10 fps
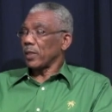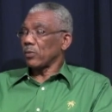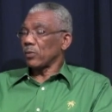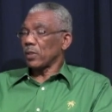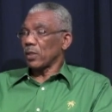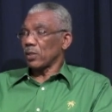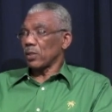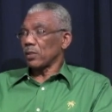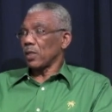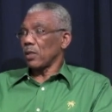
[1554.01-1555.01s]
I don't think
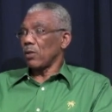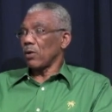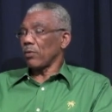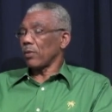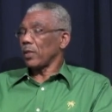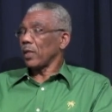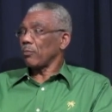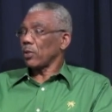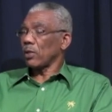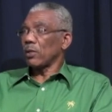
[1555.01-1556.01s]
it can take longer than
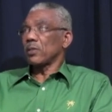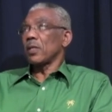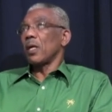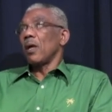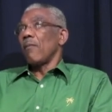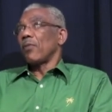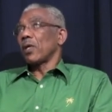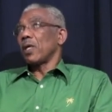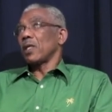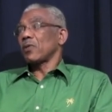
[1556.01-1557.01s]
that because the
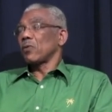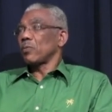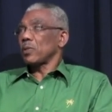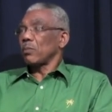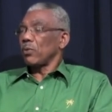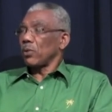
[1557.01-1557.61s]
case for Mr.